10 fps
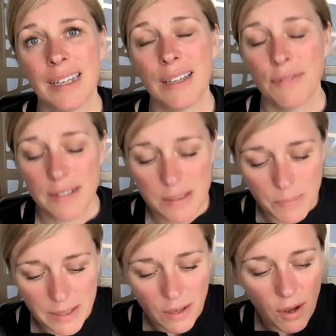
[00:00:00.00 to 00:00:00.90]
If it's
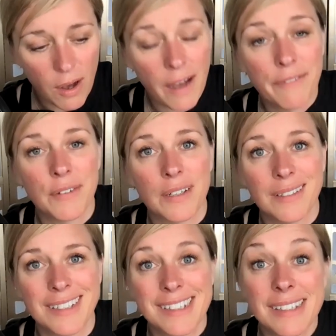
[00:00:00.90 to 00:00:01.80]
being
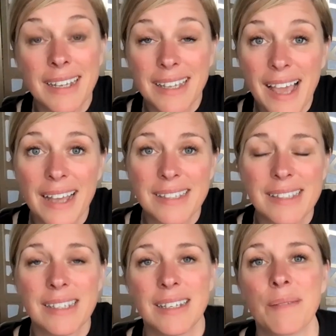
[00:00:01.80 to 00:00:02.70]
offered, say
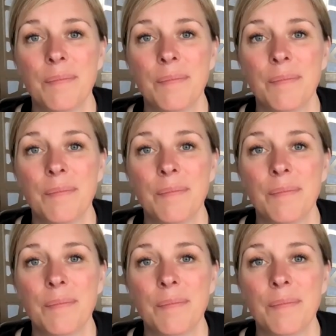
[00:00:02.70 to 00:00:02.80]
yes.